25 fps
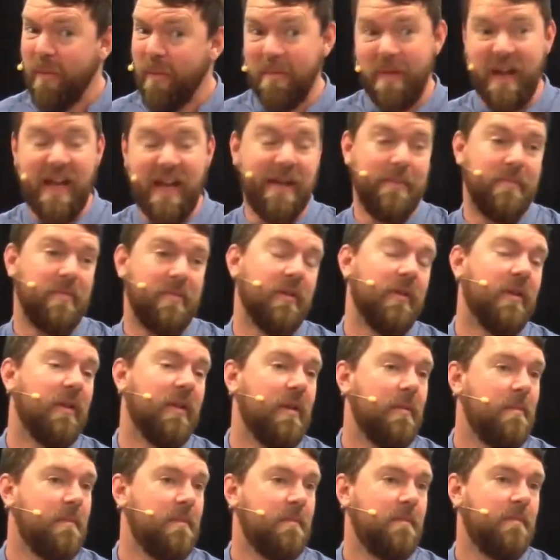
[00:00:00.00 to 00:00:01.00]
people
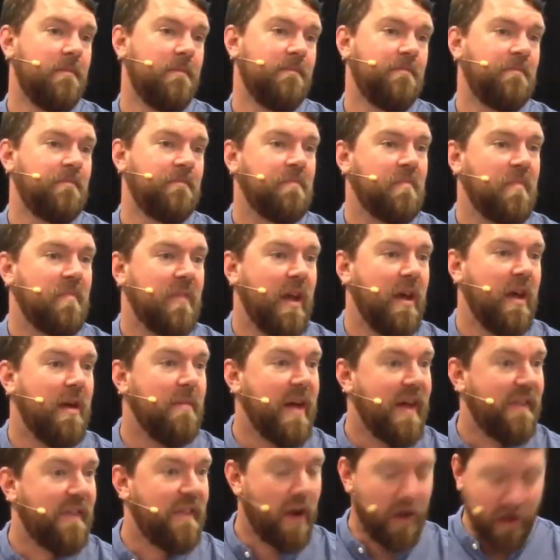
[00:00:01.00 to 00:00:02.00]

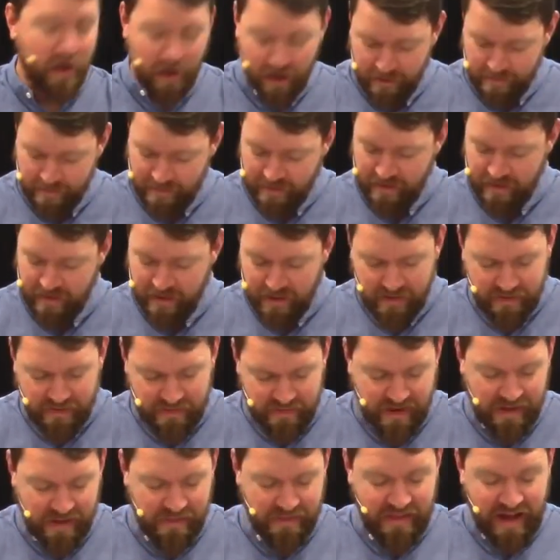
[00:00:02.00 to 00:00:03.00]
about the hope
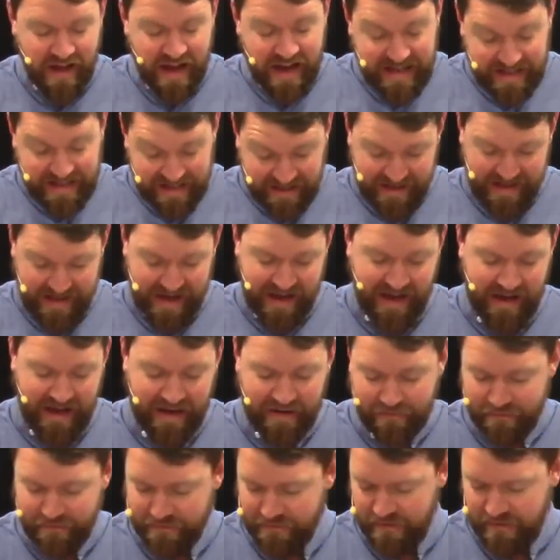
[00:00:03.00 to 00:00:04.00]
that they can
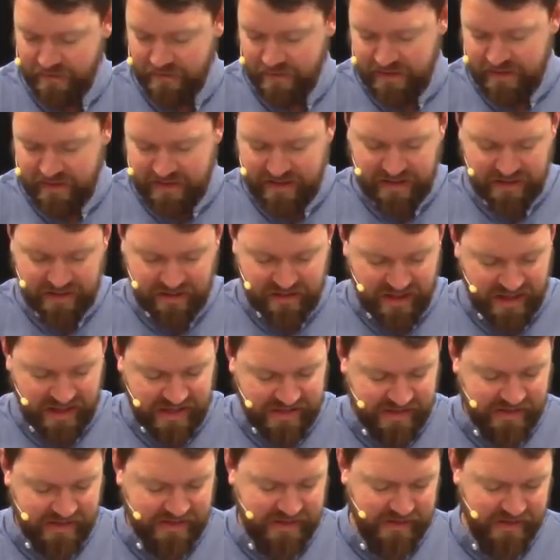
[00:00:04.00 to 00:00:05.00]
have in
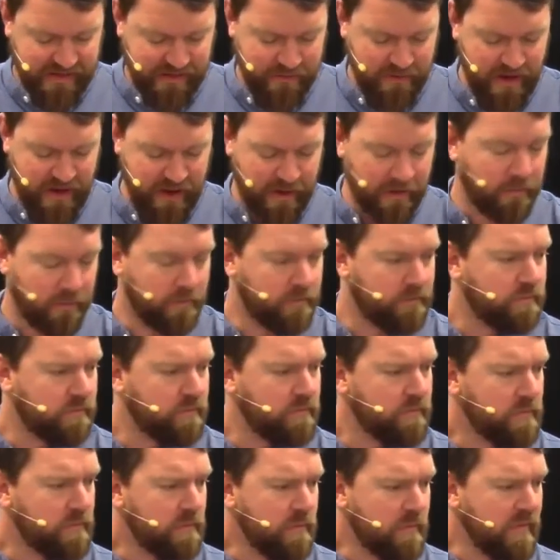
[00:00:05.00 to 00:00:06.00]
Jesus as well.
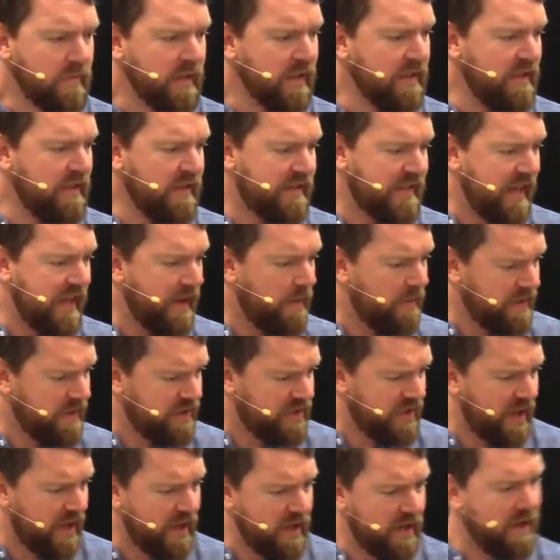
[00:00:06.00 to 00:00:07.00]
You see, I want to
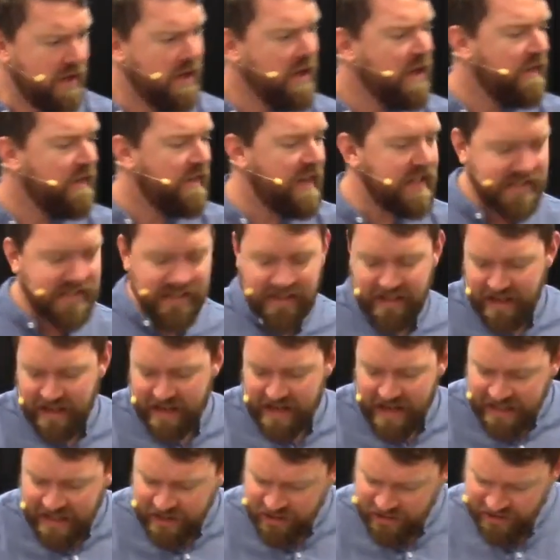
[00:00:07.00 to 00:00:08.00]
show you there's a
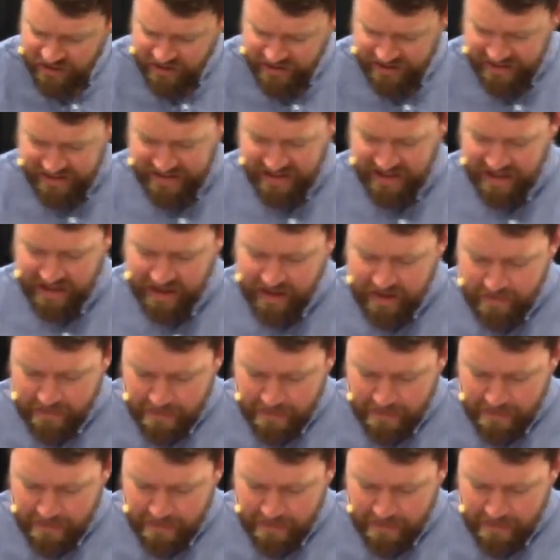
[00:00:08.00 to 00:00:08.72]
connection here